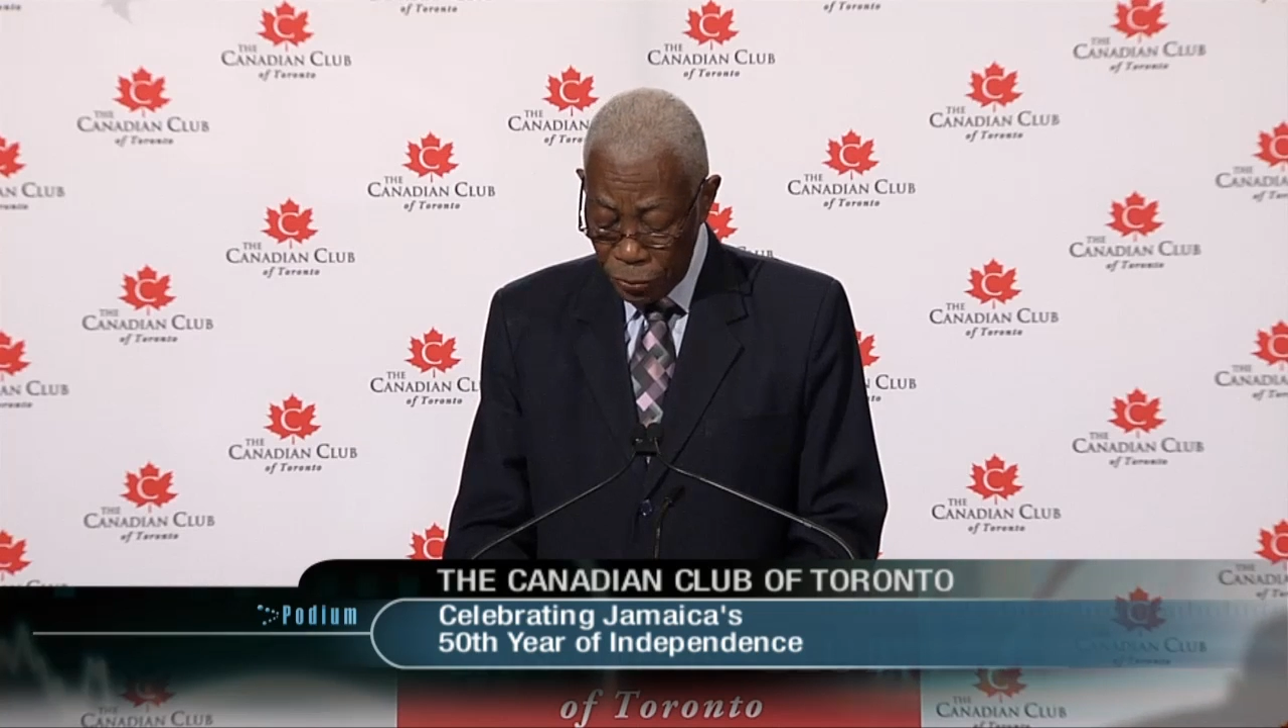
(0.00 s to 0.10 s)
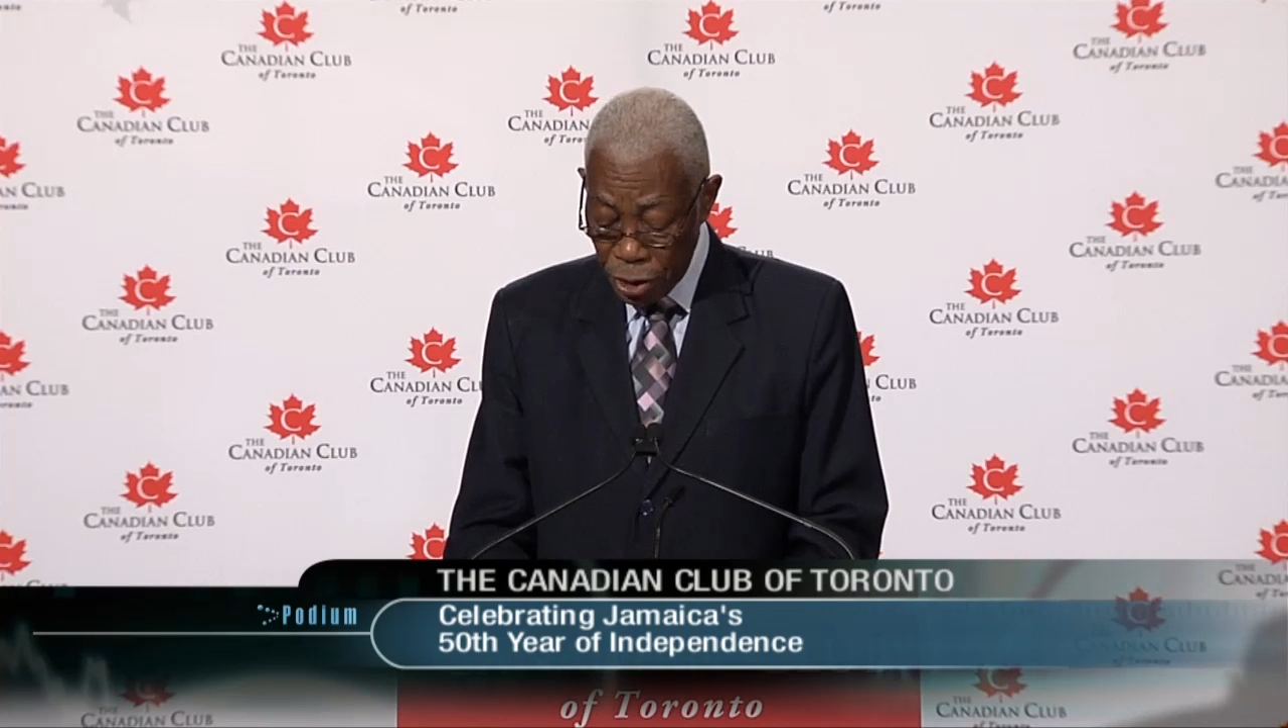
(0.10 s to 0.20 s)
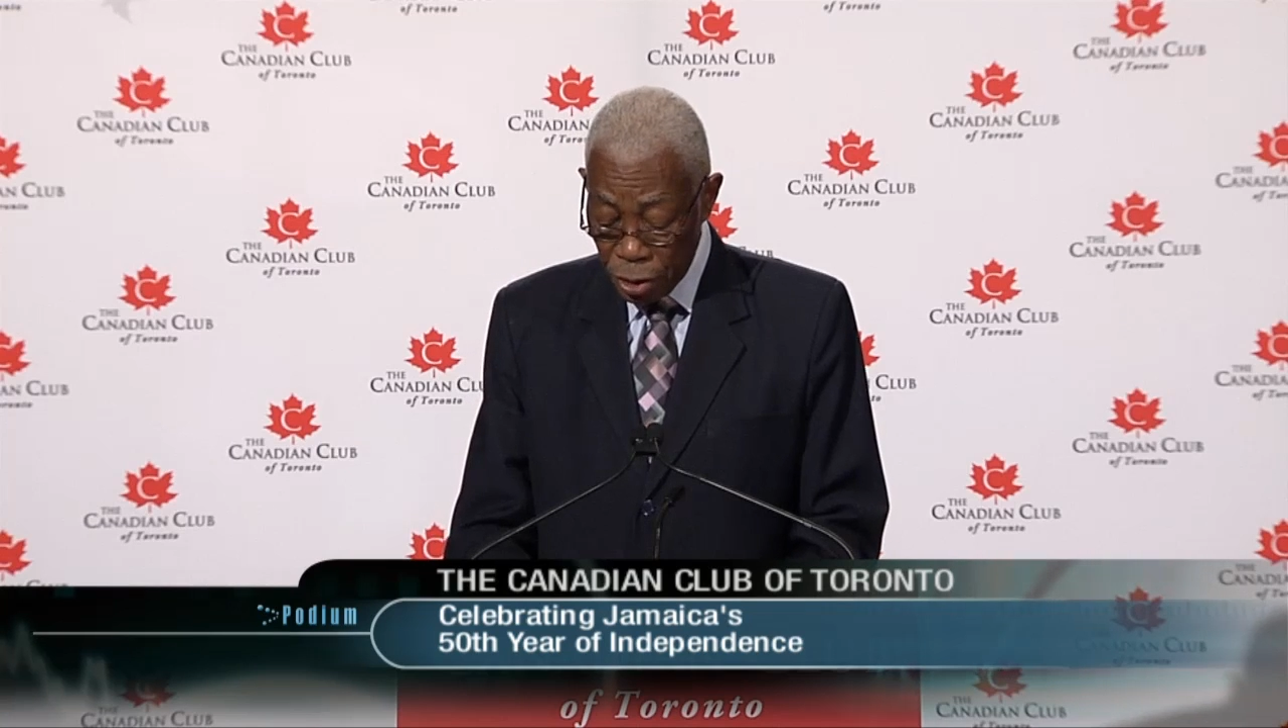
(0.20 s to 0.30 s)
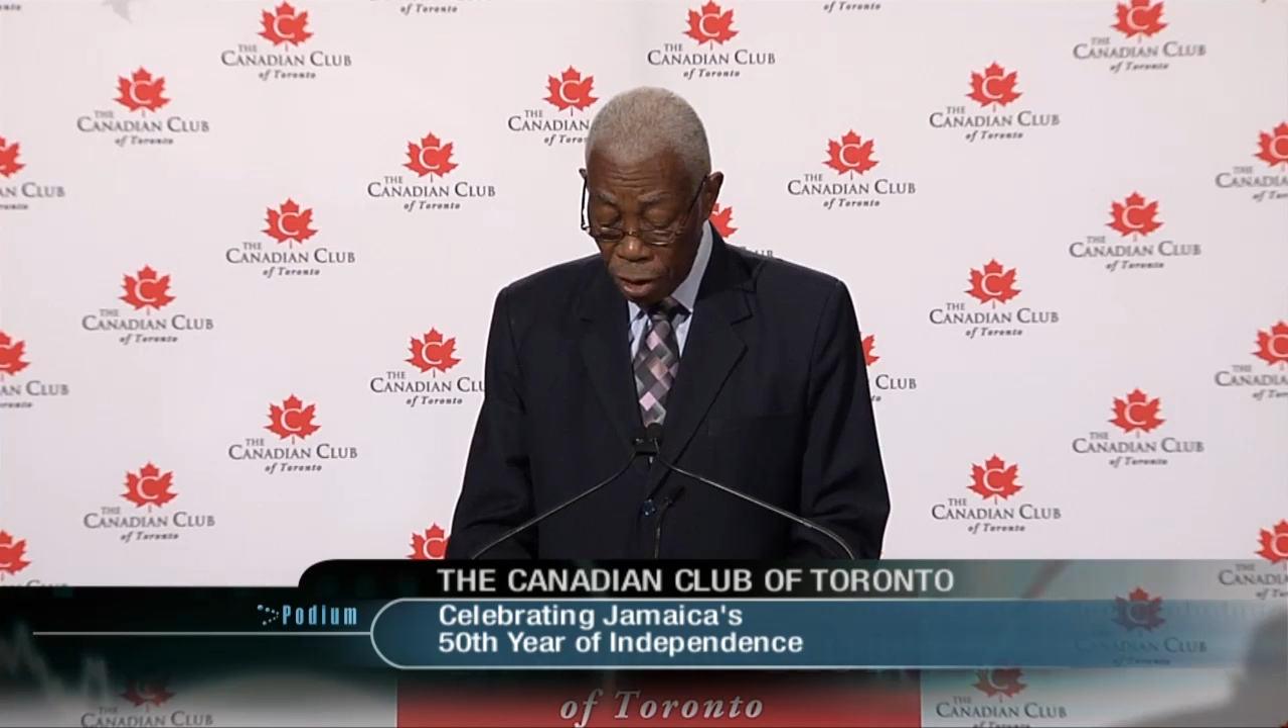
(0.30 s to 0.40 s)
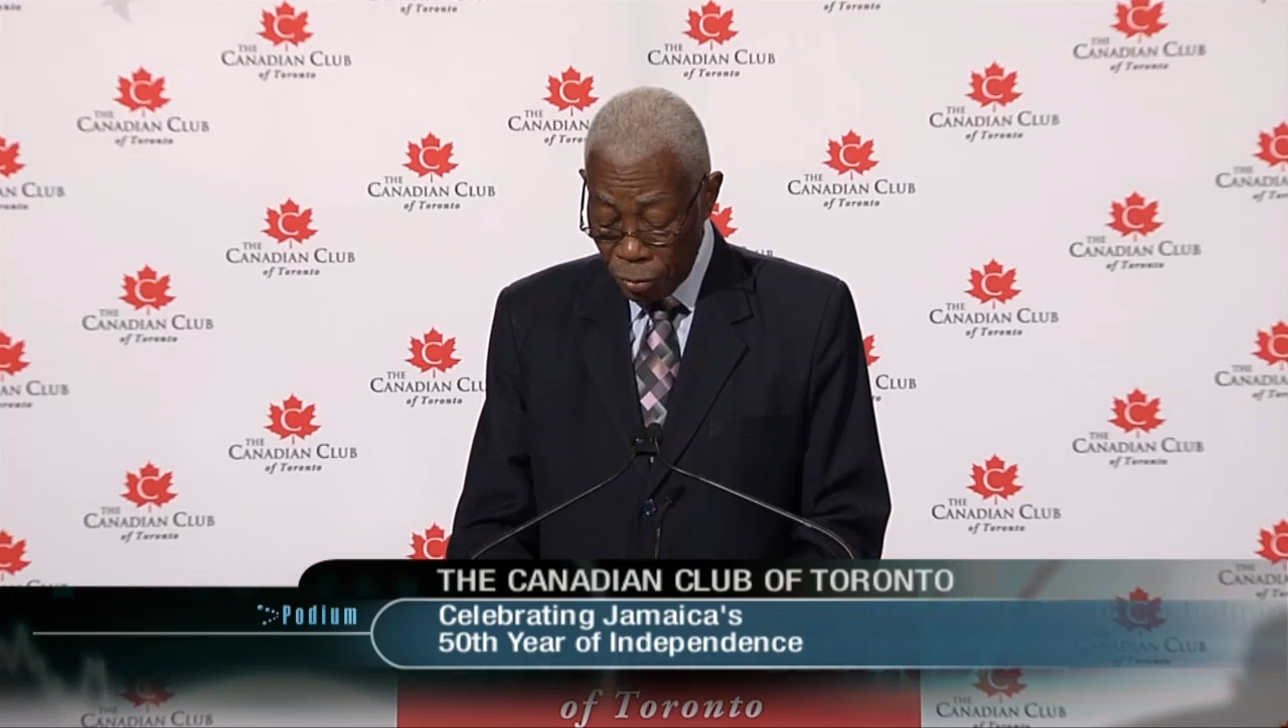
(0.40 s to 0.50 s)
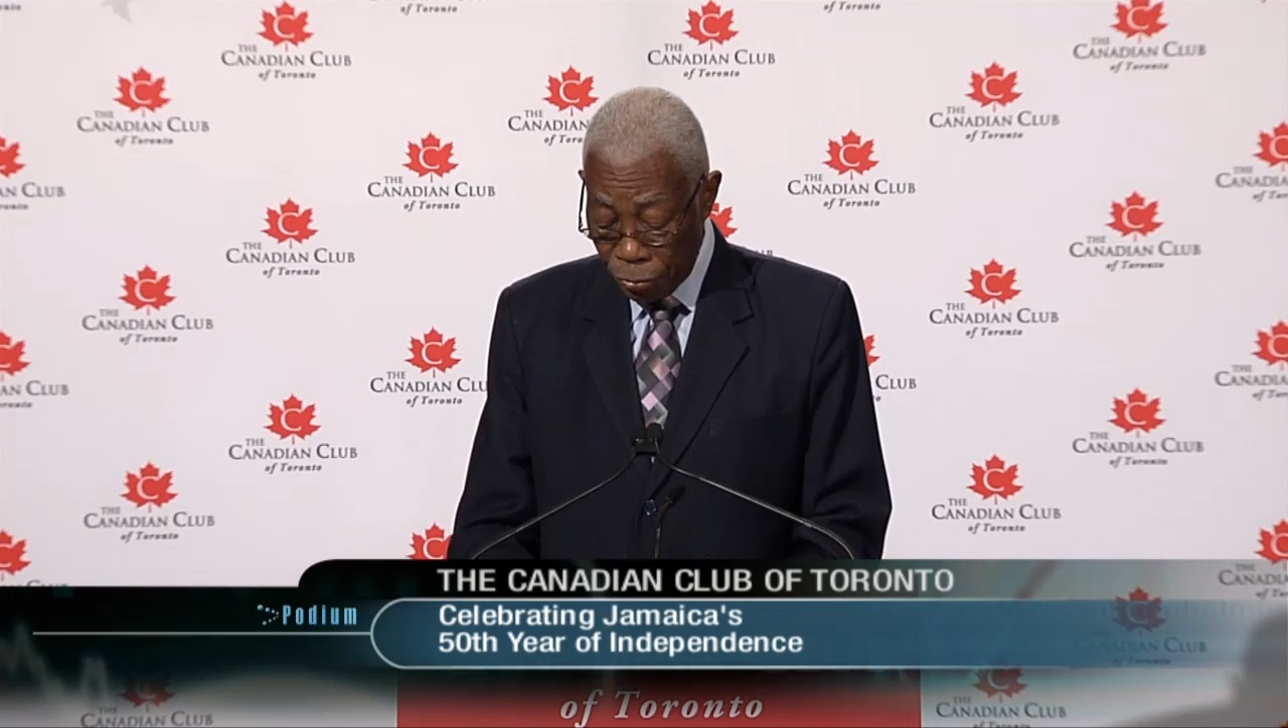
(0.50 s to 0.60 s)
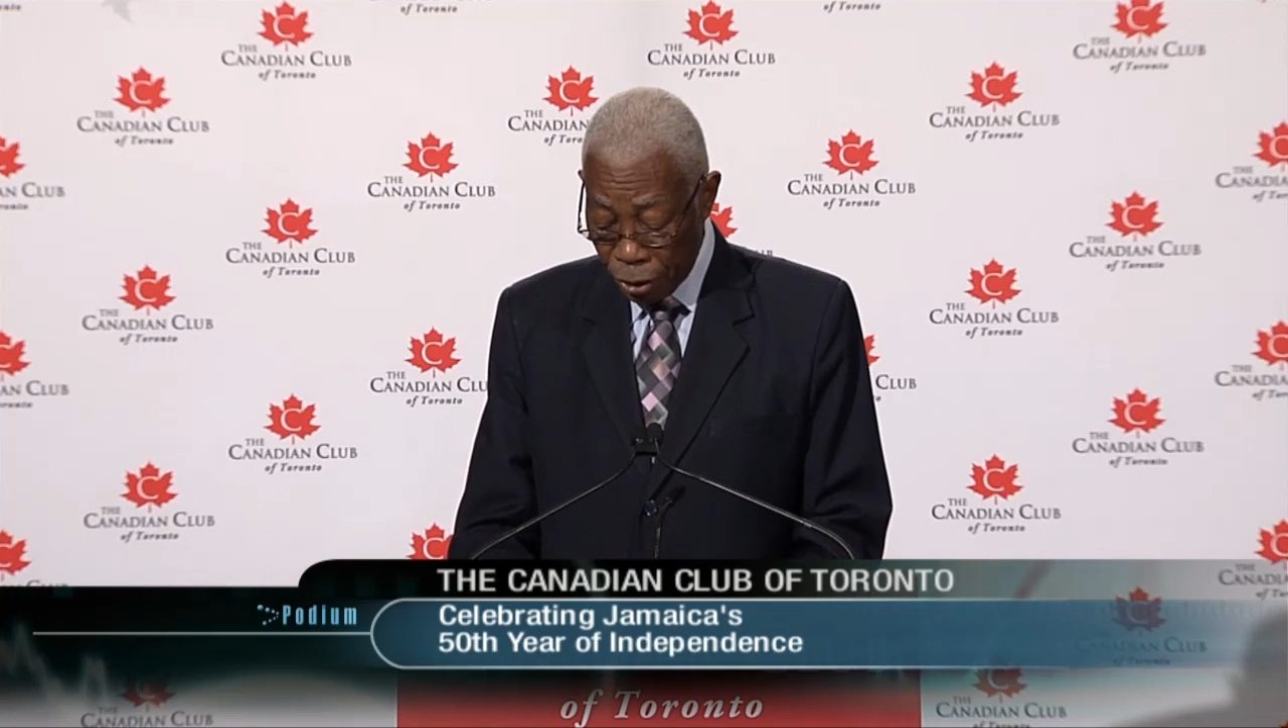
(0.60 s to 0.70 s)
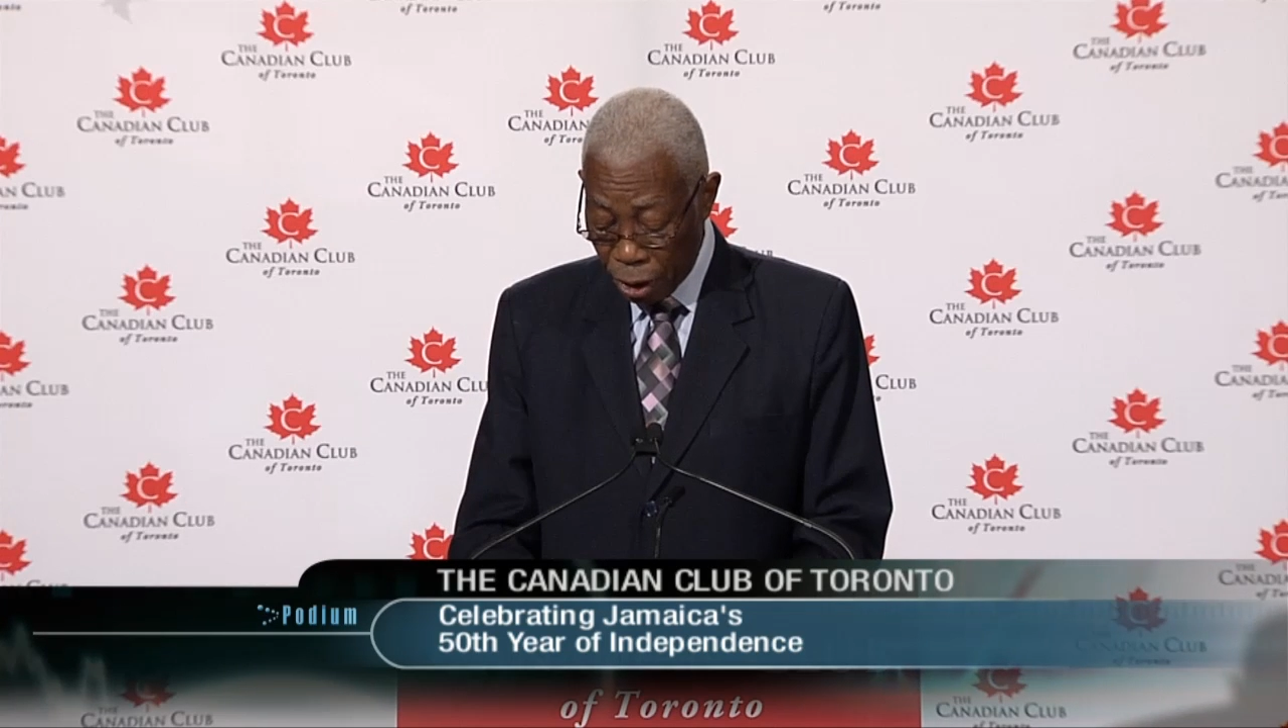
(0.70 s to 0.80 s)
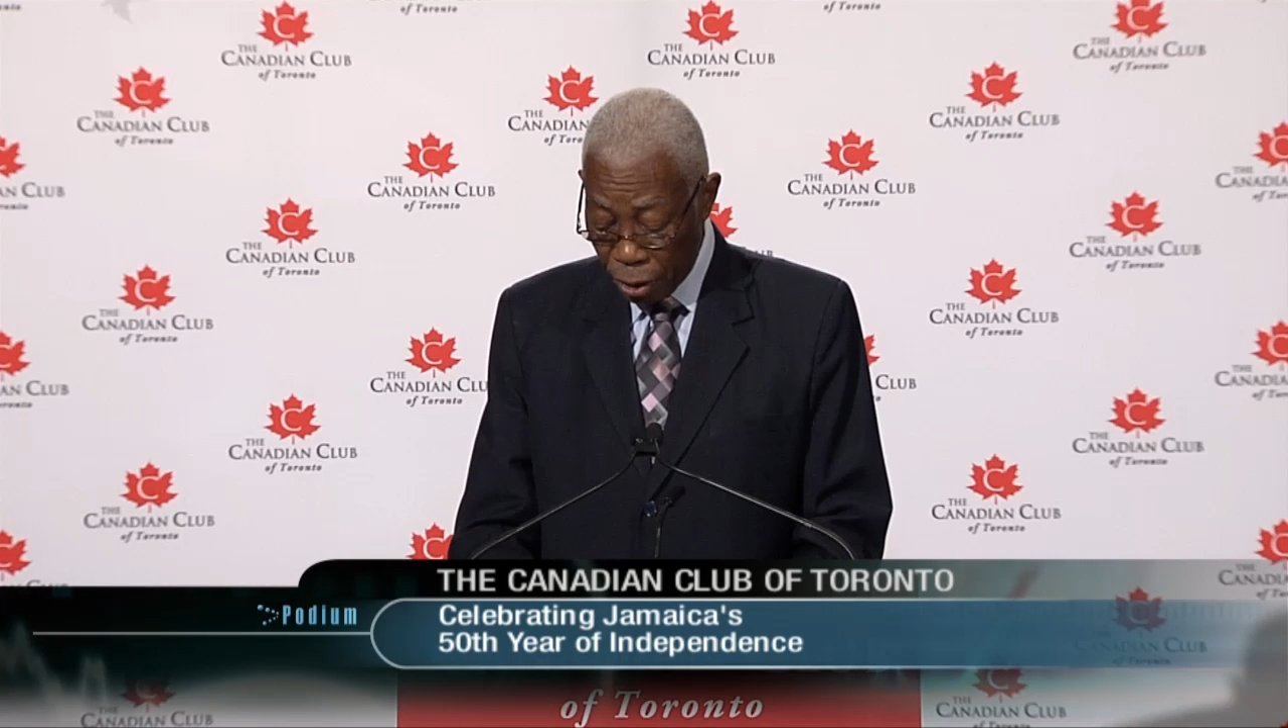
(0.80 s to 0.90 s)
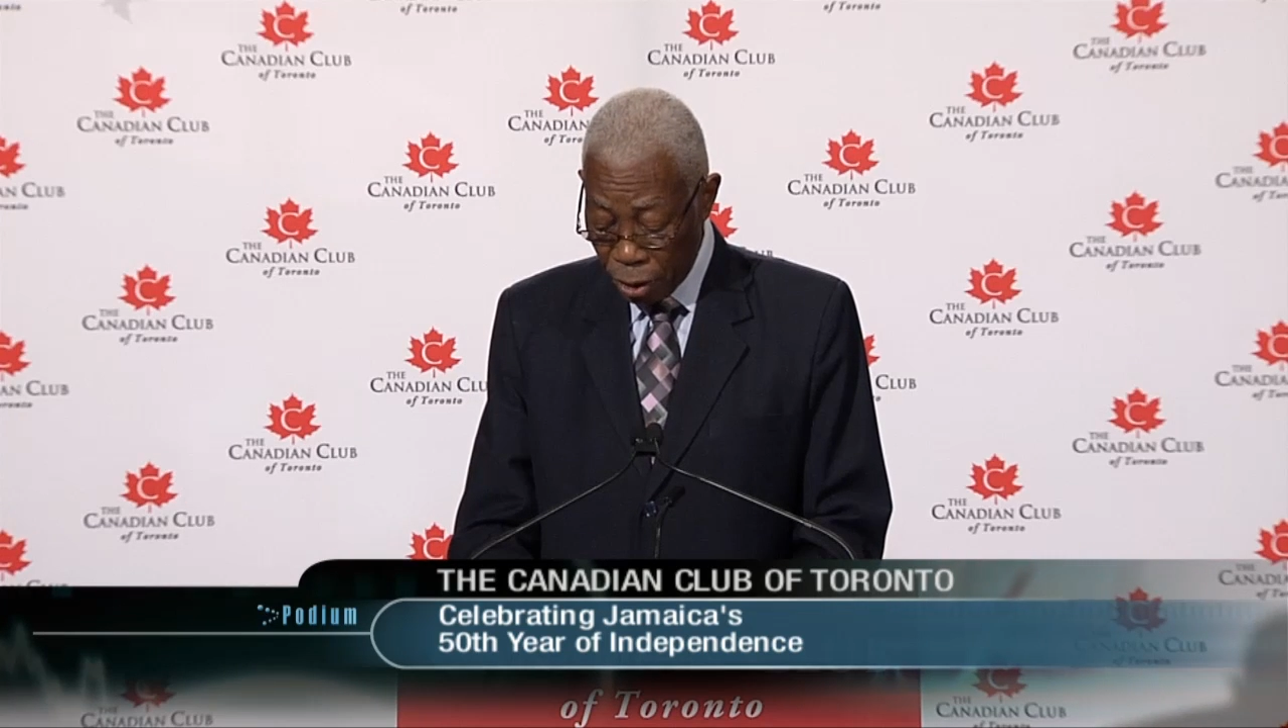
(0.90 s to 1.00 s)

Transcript: discovery